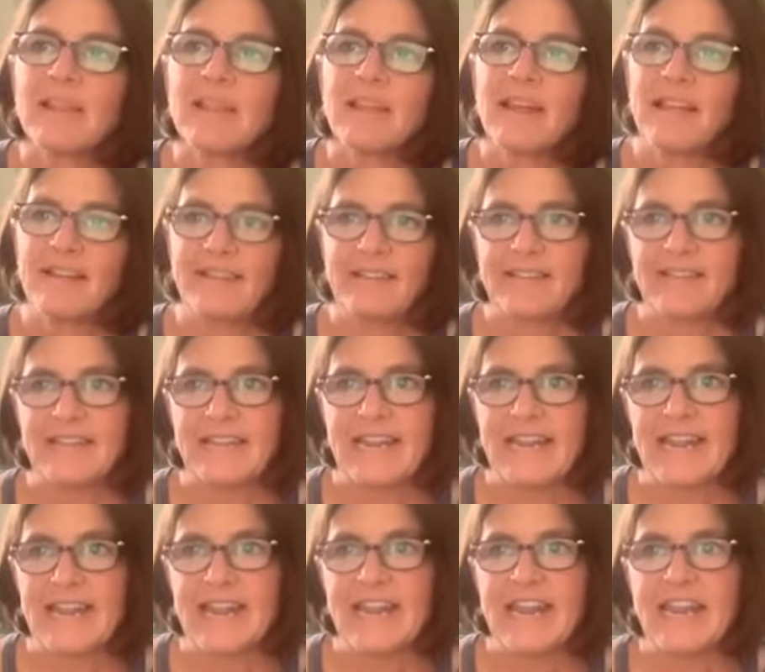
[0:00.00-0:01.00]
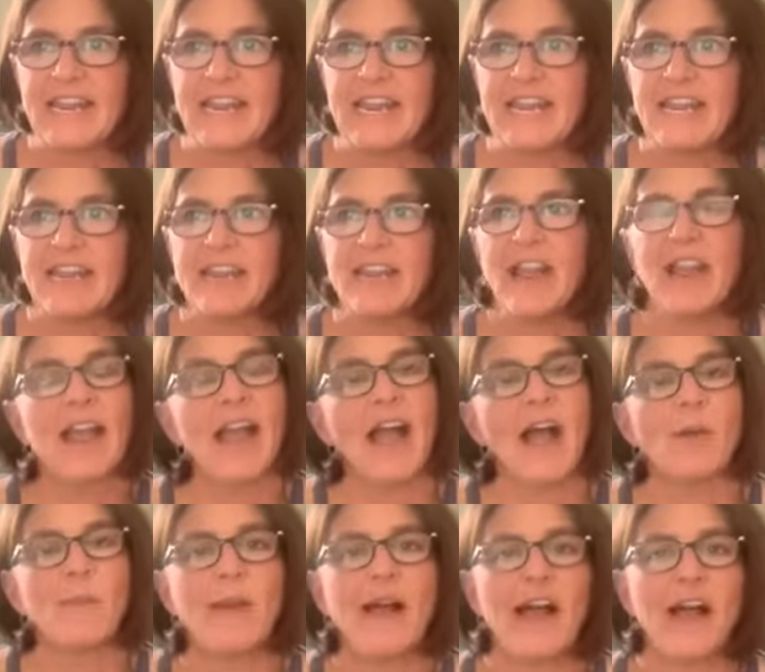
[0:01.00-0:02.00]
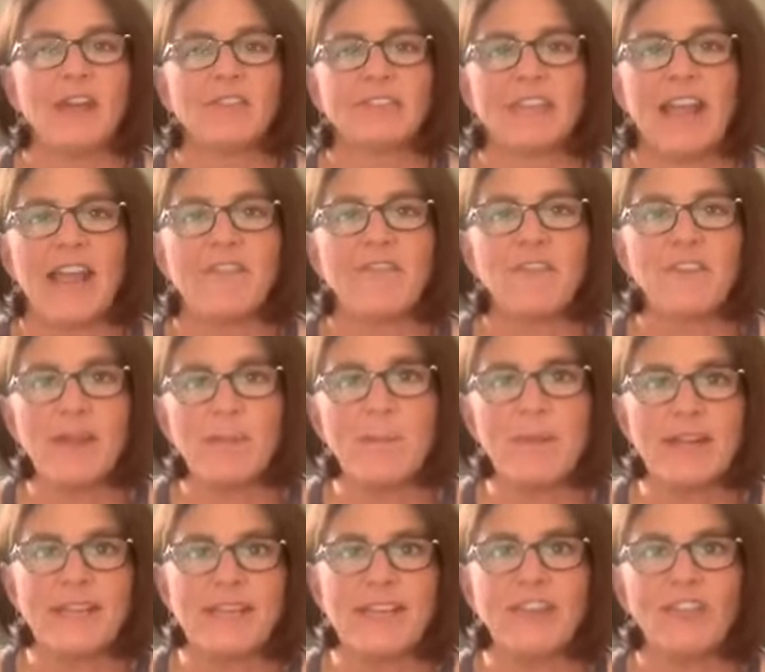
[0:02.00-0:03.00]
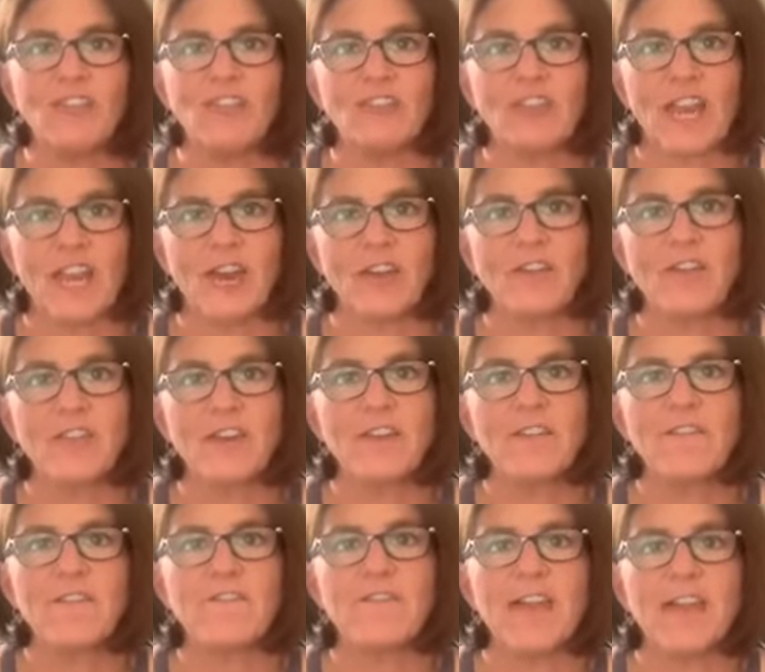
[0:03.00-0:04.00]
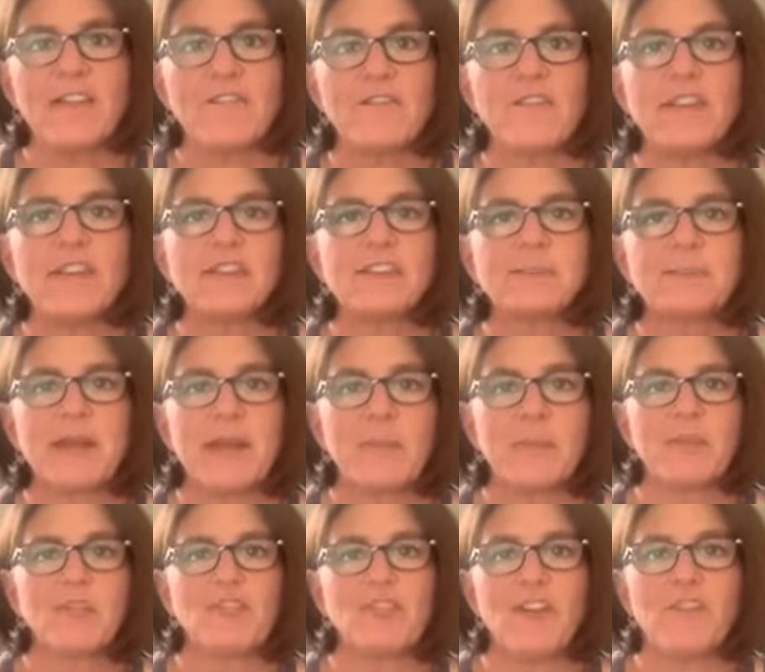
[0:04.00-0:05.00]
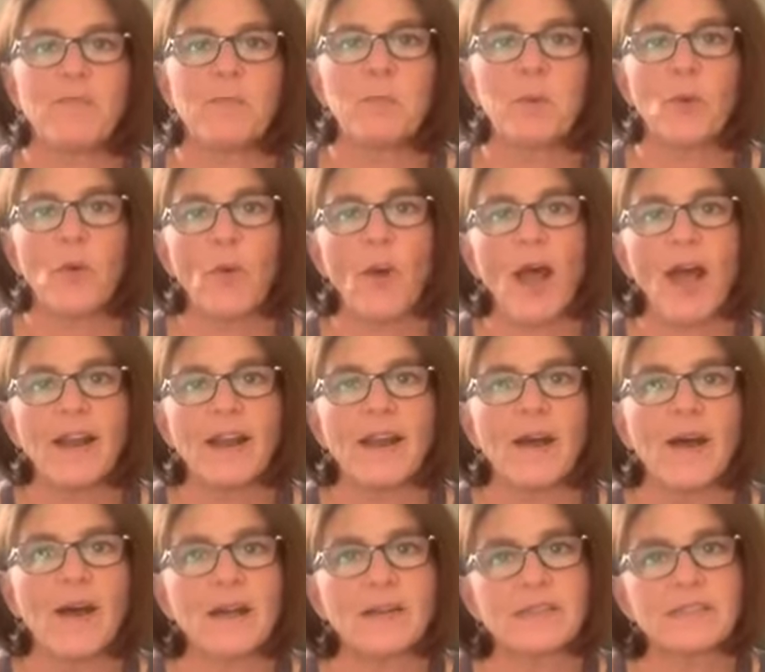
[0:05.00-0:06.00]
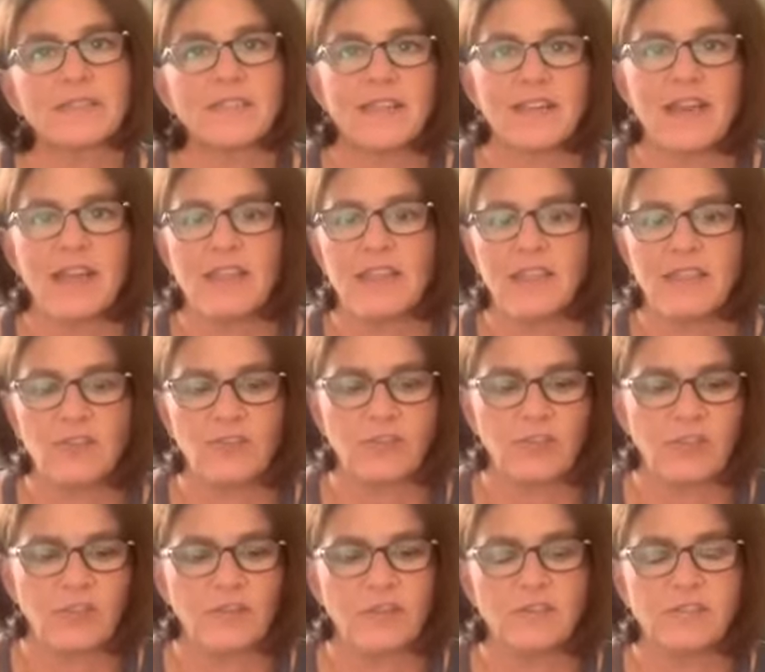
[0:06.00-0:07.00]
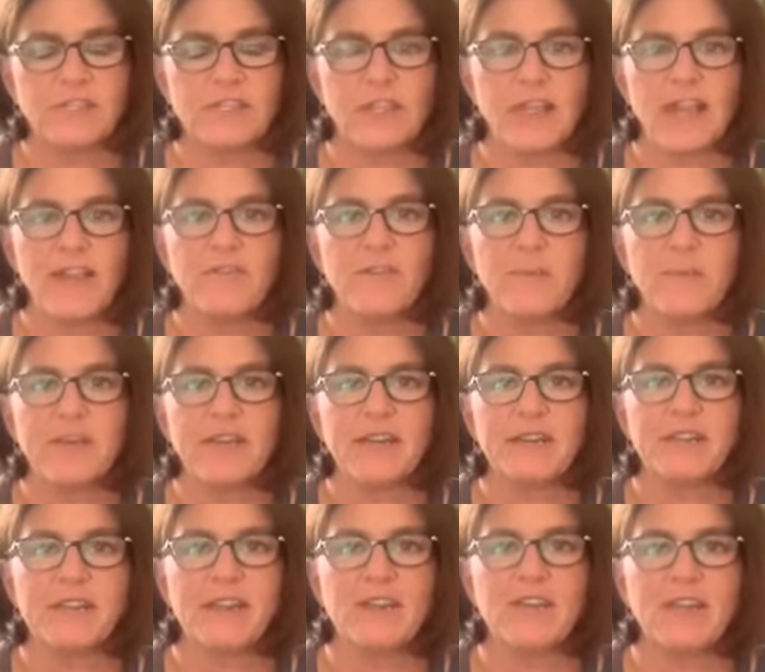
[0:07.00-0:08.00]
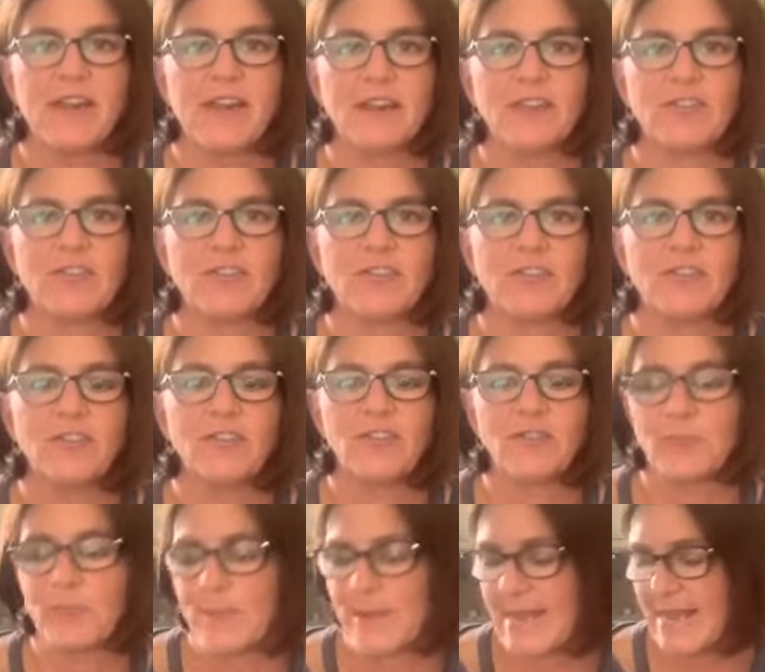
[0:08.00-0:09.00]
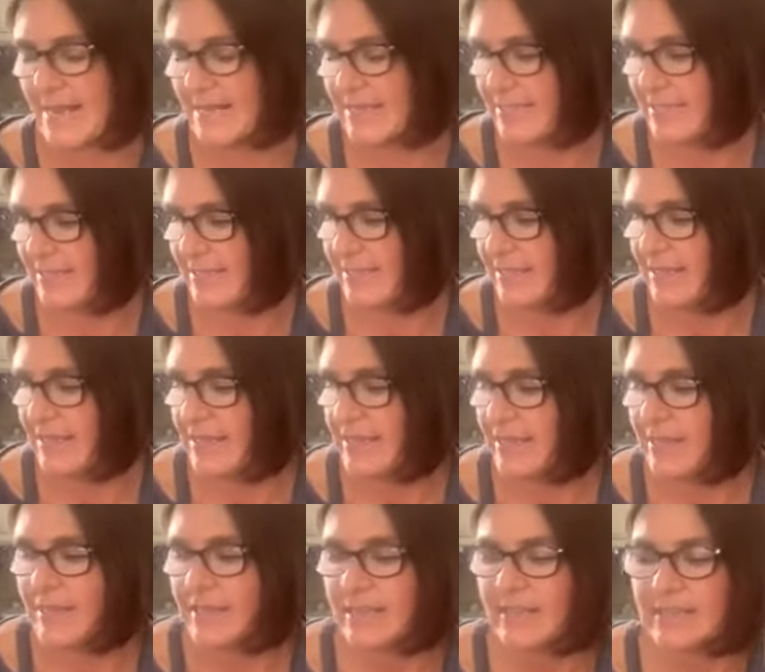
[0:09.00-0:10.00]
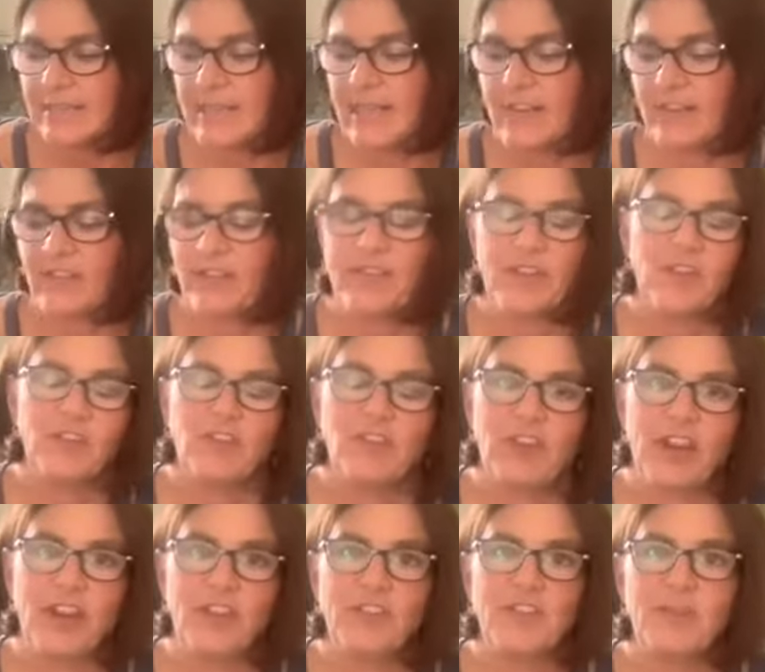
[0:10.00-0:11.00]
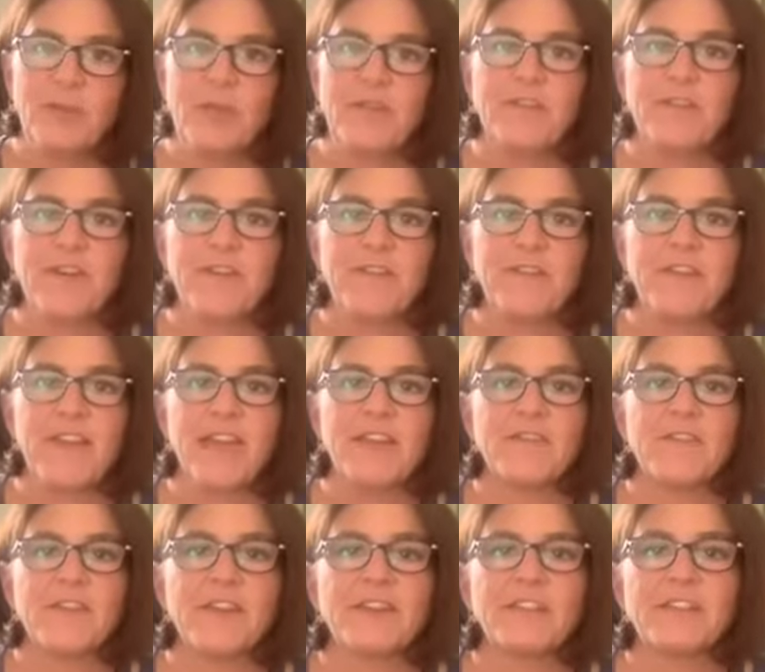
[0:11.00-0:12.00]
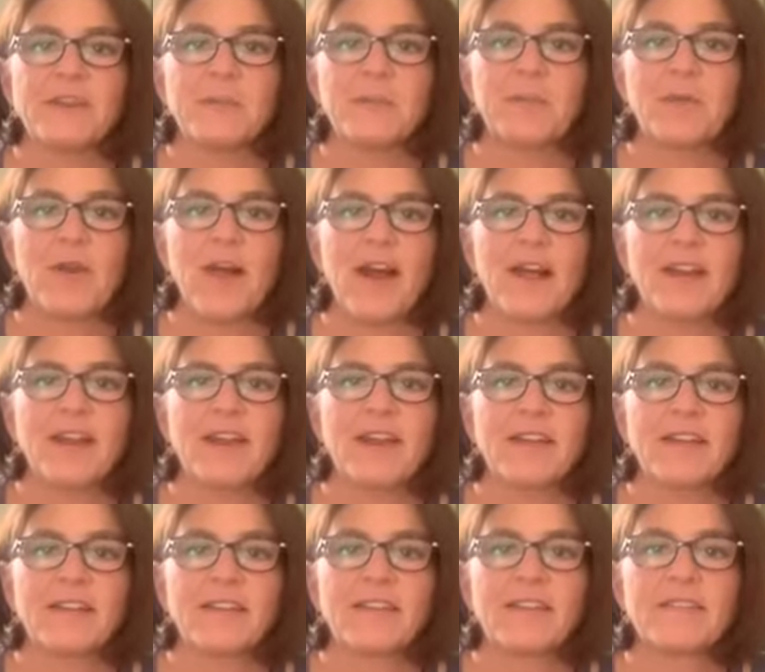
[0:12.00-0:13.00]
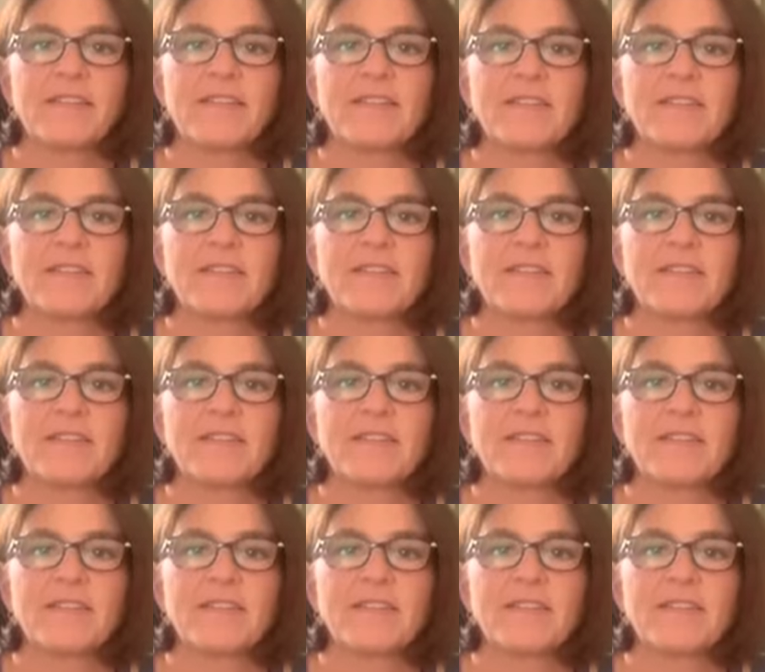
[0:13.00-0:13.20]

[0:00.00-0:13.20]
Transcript: Let's see. How about everybody share their favorite Pampered Chef product? And I think there's a little delay for me to see your answers, but let's share some of our favorite products.